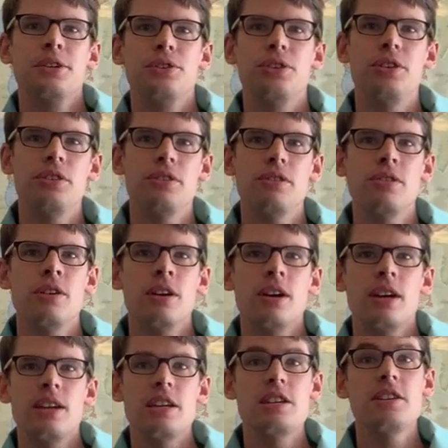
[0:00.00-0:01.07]
to
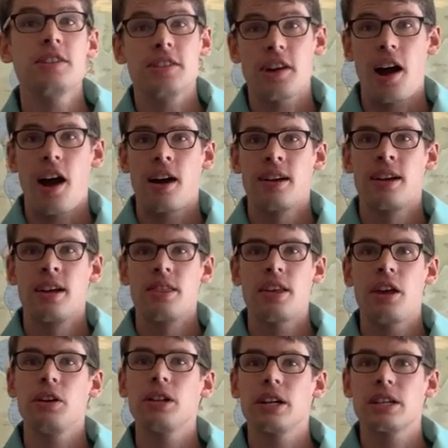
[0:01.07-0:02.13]
Esau,
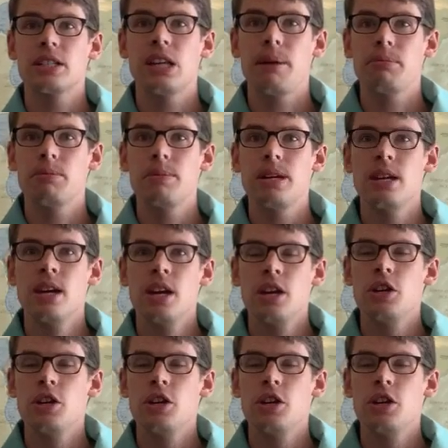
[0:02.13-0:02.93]
that he'll accept me.